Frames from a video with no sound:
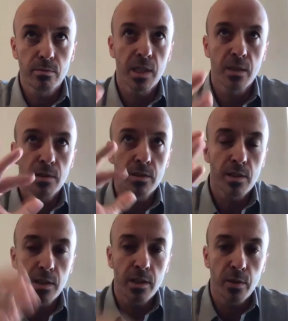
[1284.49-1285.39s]
give
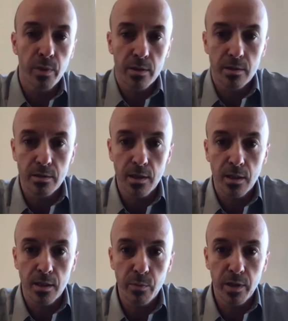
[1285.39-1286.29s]
us a little bit
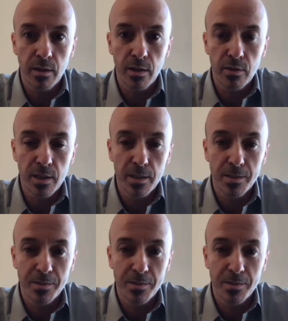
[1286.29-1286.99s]
background on that?